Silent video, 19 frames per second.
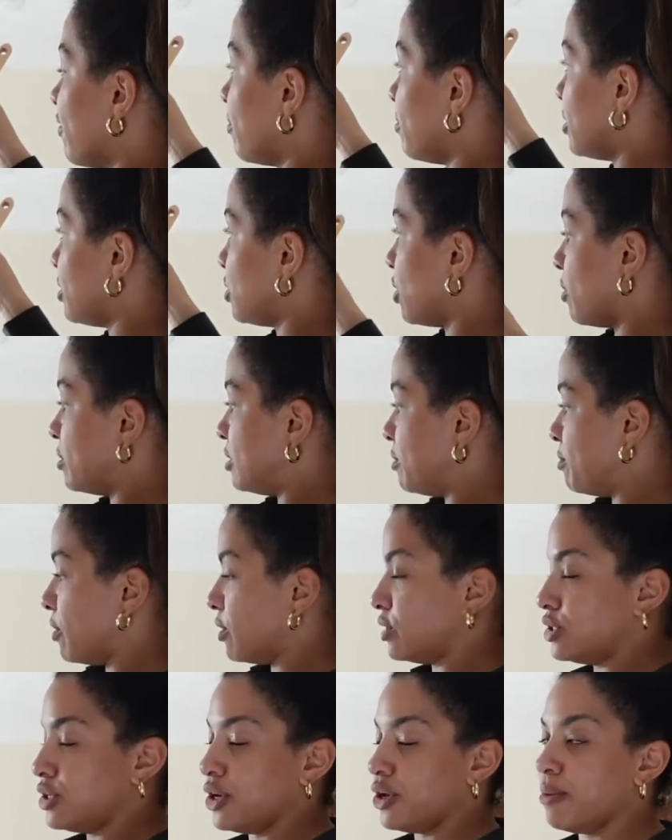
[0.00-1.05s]
from the top to
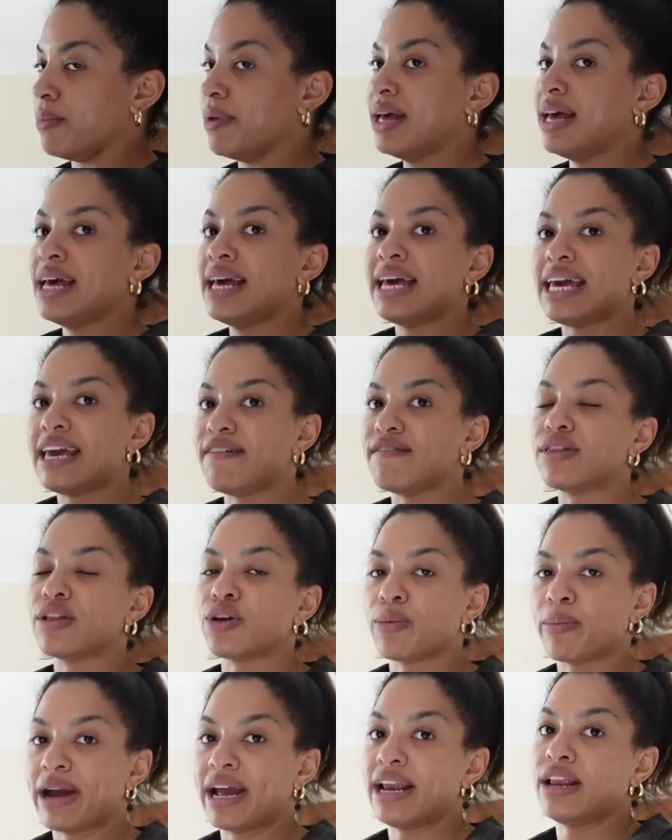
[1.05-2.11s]
bottom, even though
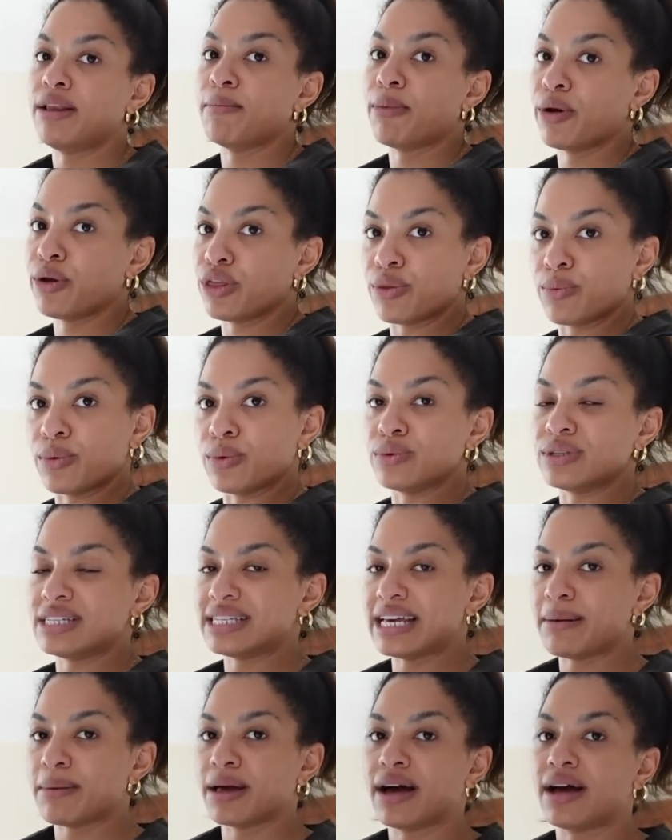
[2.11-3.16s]
you're painting both walls the
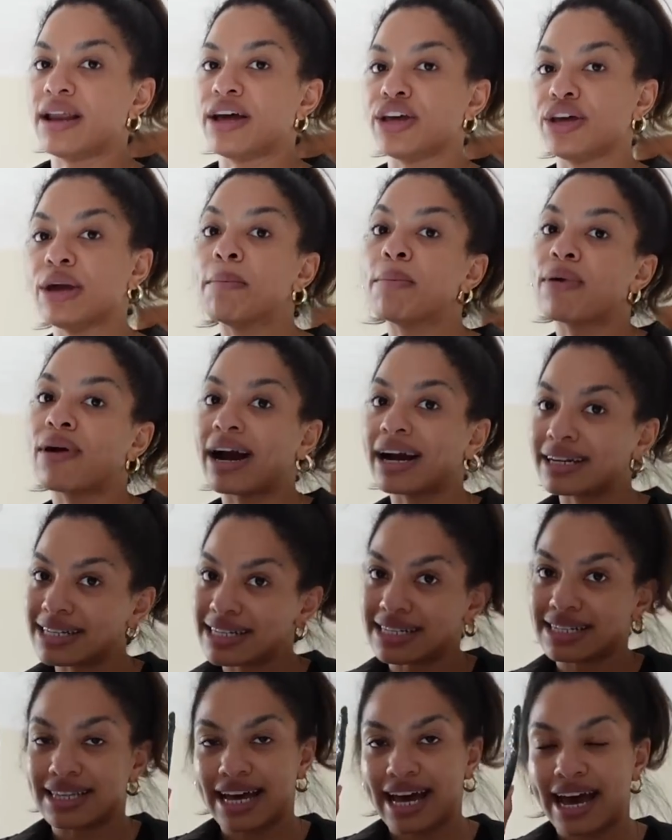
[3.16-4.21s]
same colour, you can
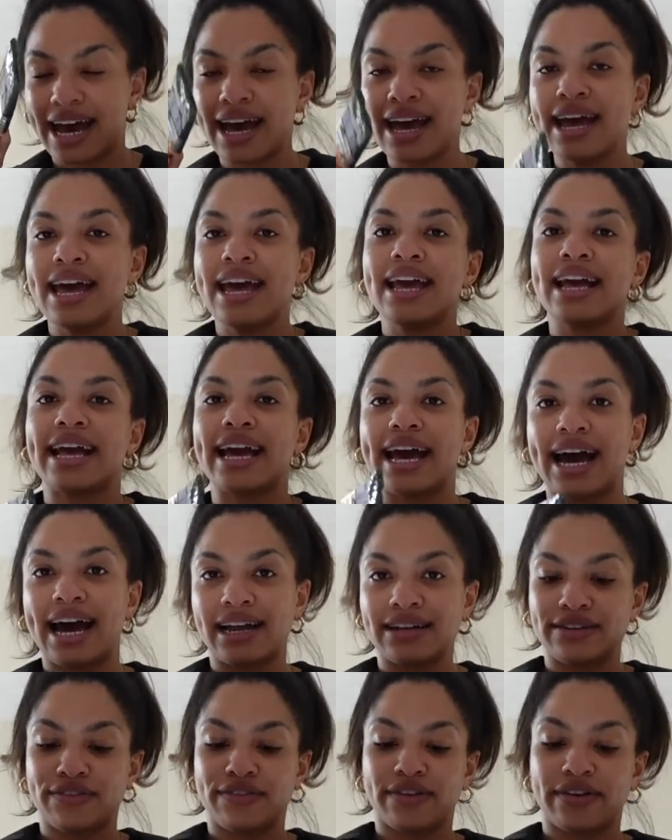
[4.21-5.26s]
practice there, get a
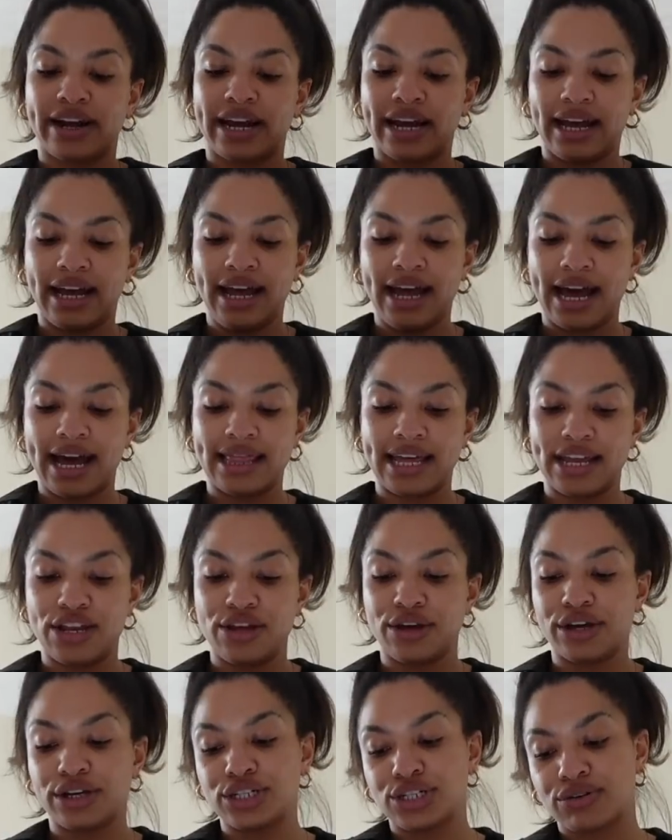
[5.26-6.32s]
hand for it, and then you
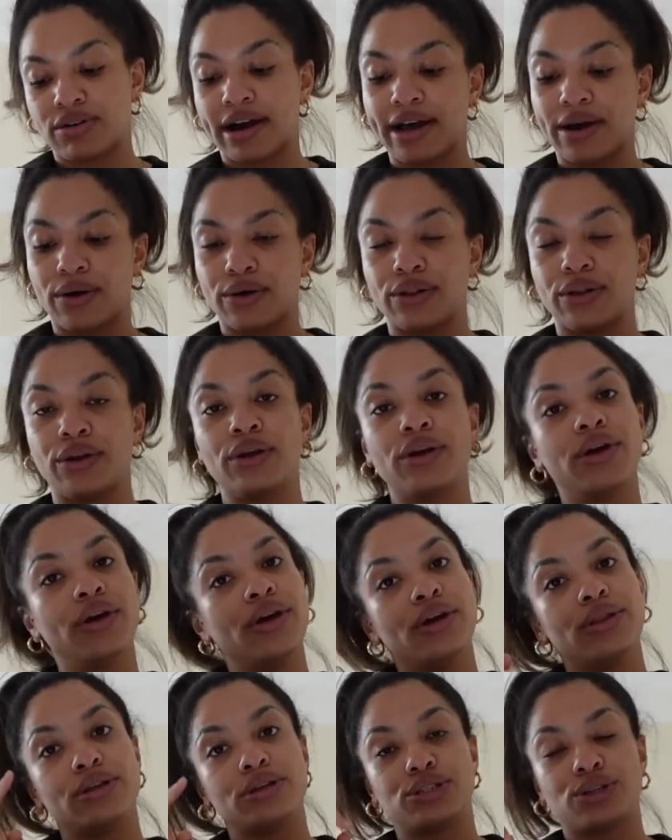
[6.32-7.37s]
can try it on
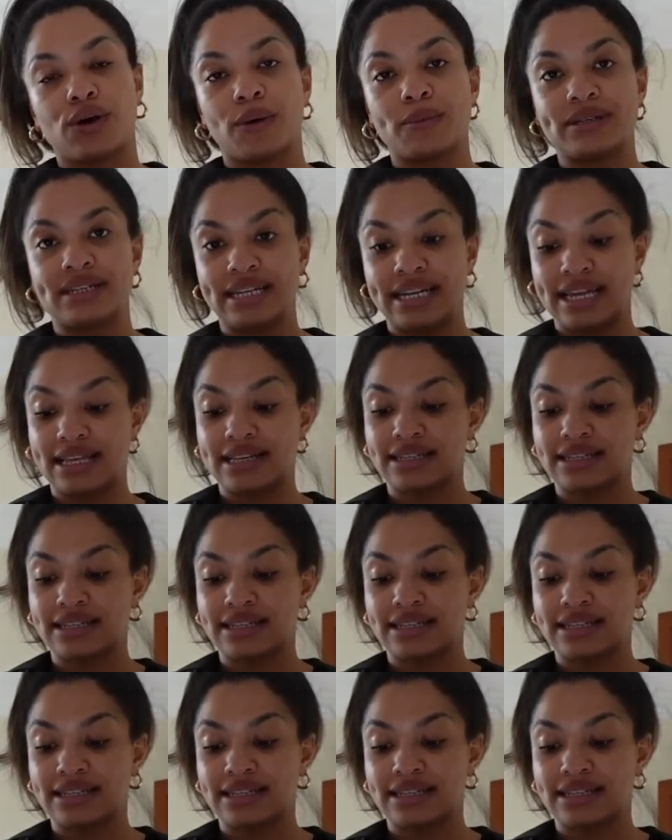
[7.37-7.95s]
the tops near the